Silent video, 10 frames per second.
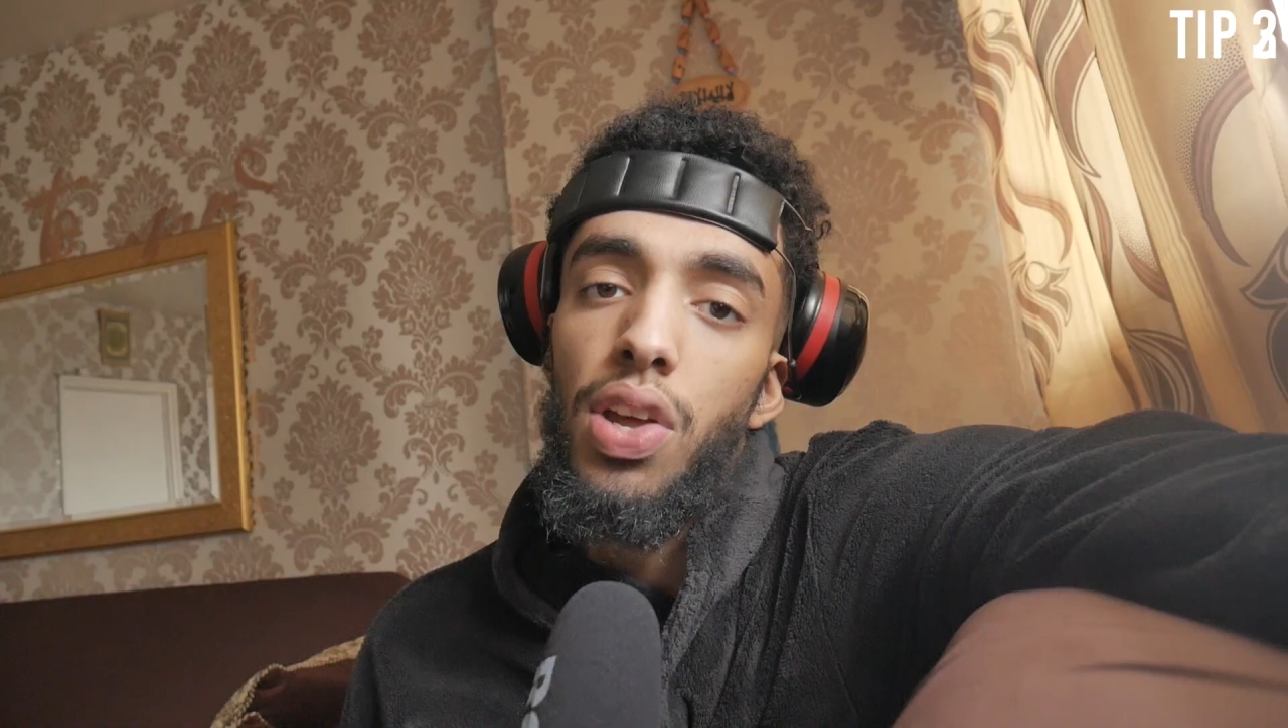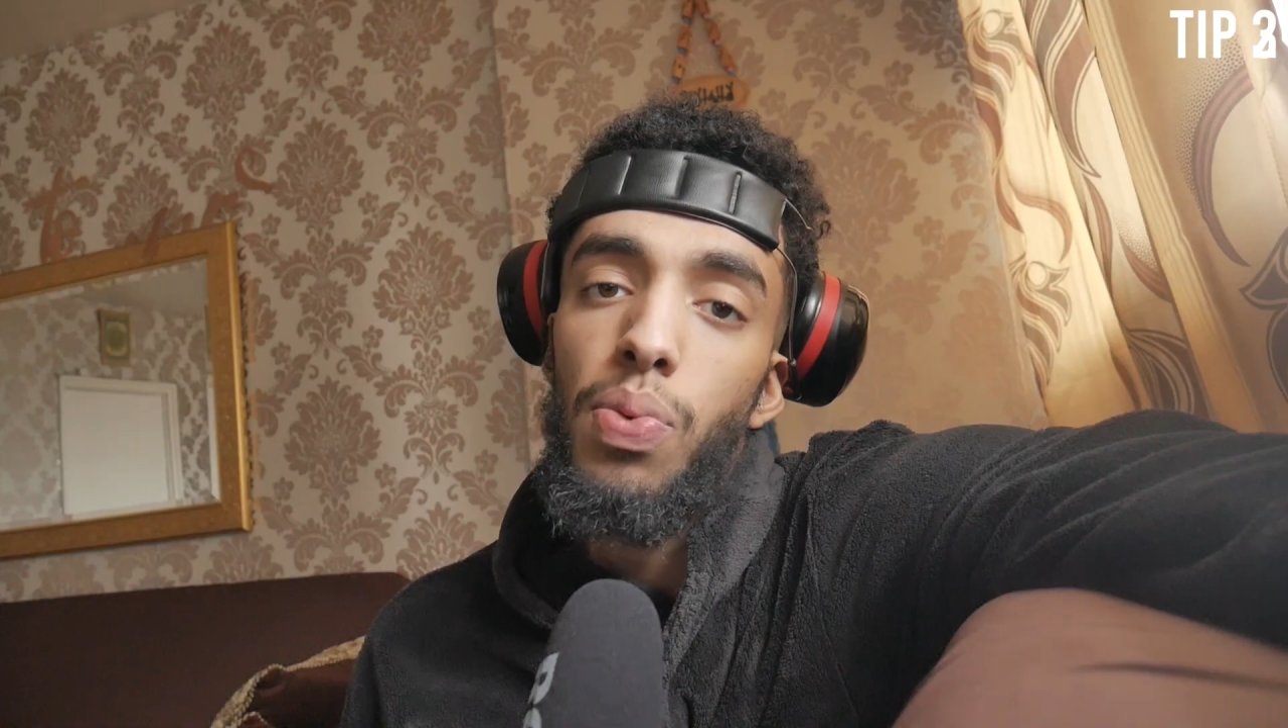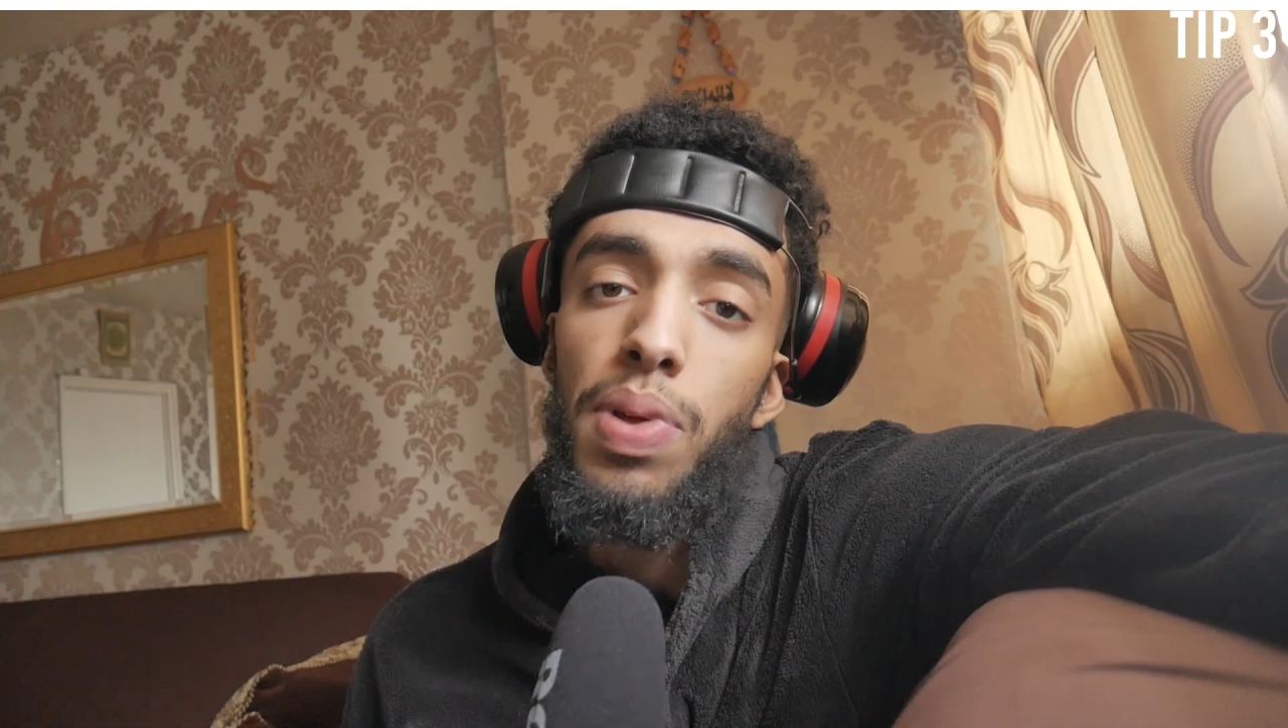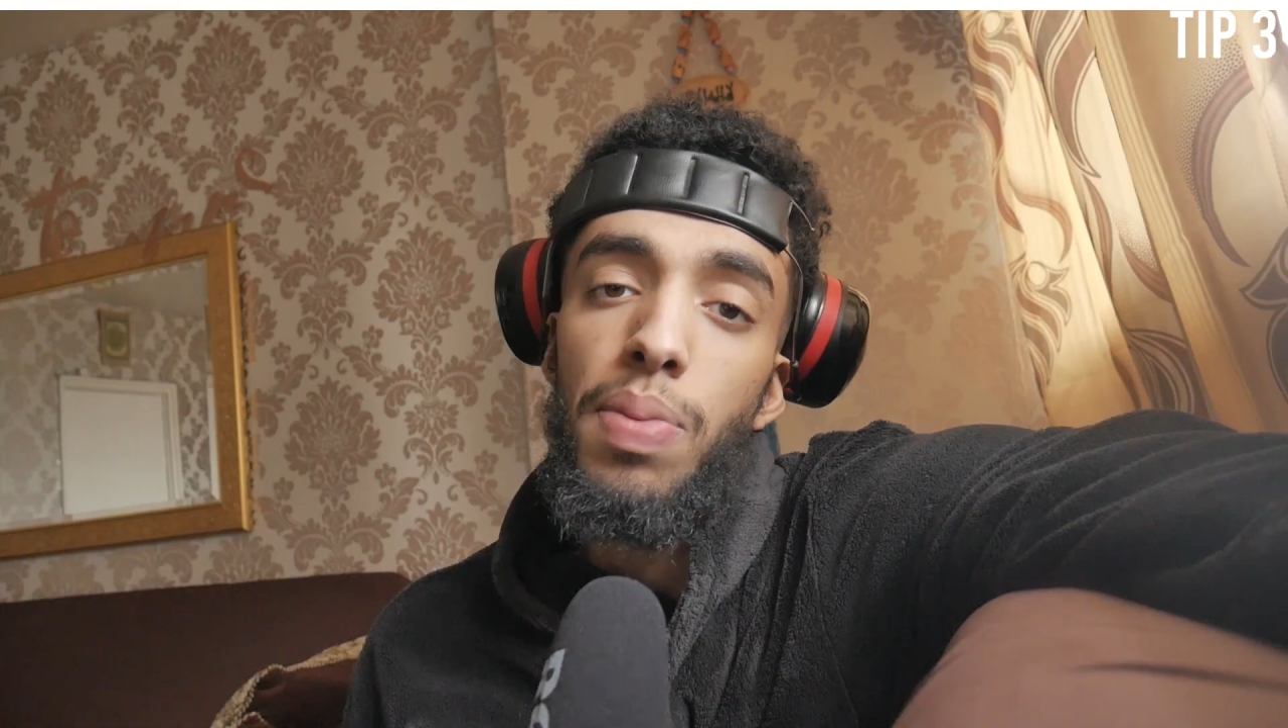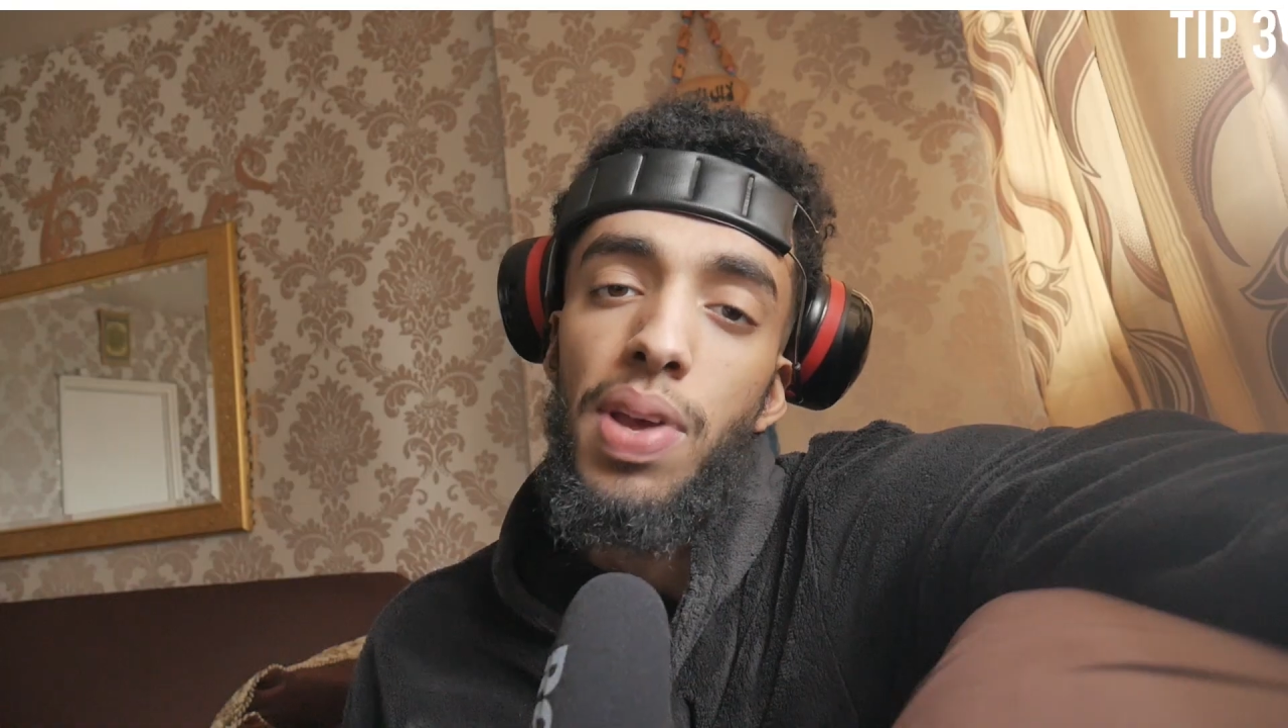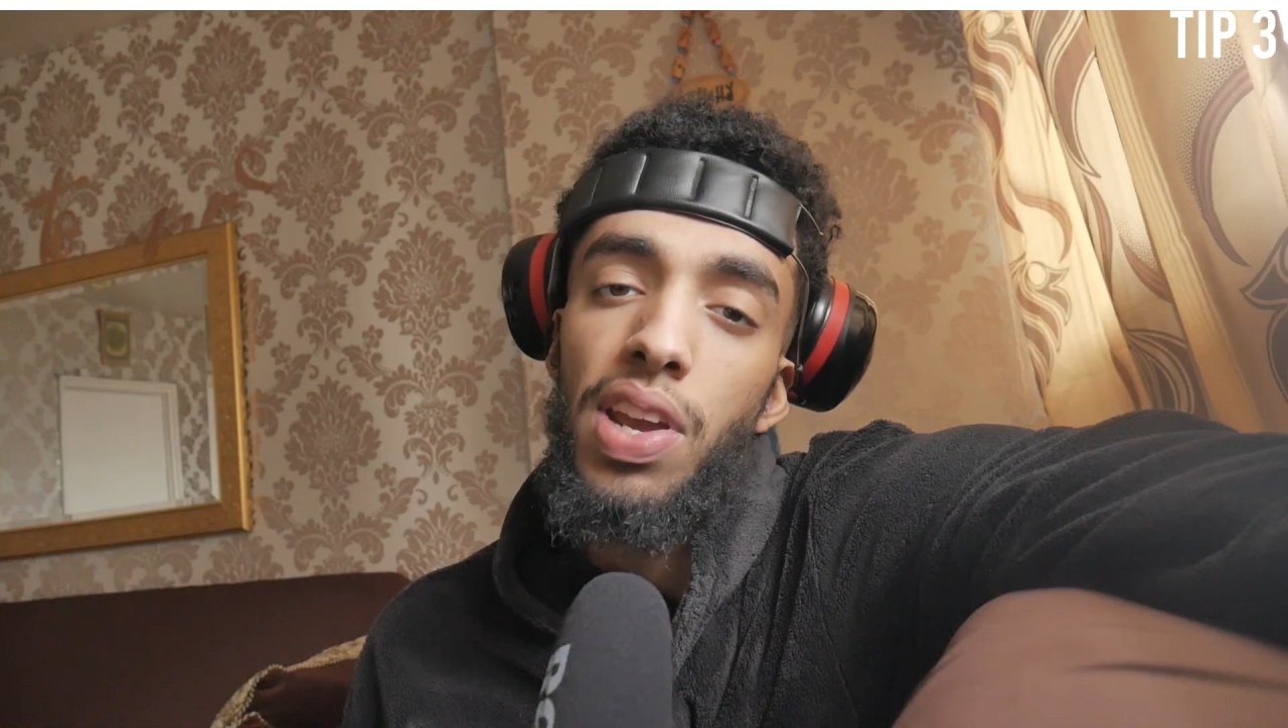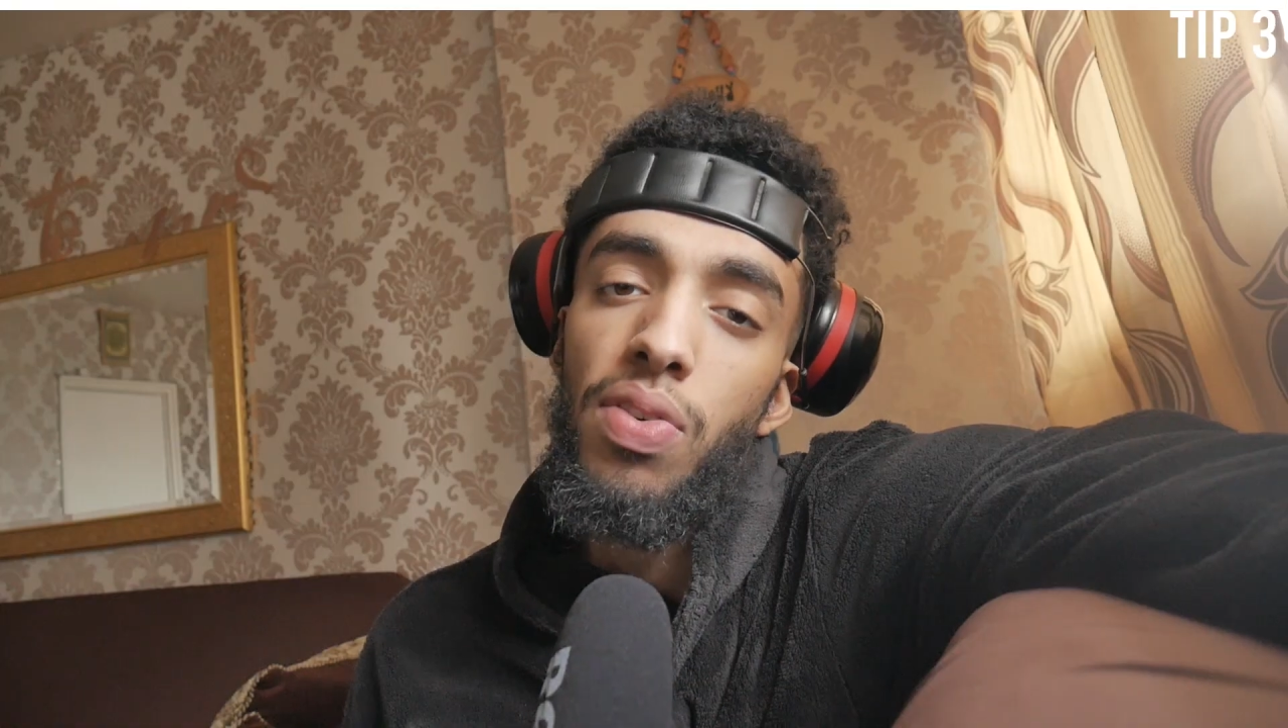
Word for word: Now, being mega